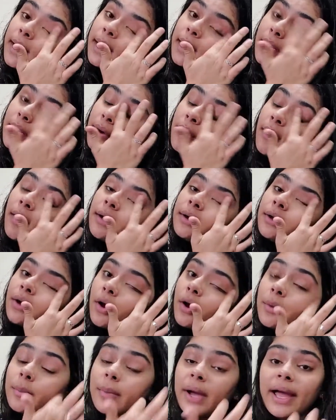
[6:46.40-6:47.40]
It got
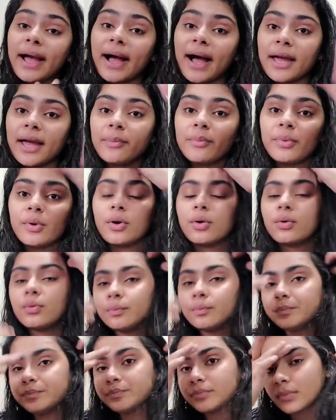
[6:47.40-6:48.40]
on my eyebrow.
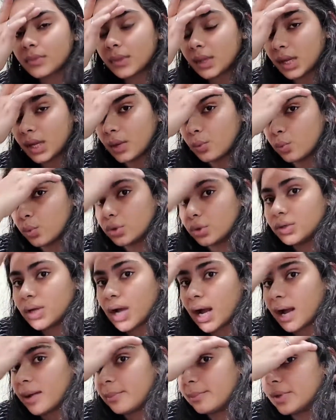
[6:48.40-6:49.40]
It won't
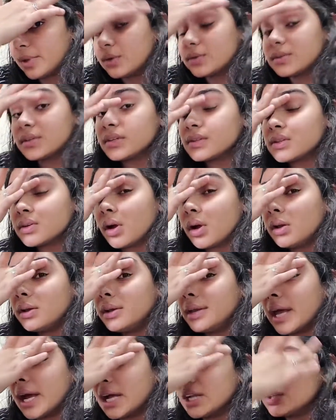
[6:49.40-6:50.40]
harm because it's all
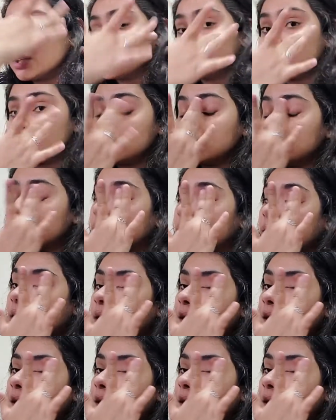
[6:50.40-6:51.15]
natural.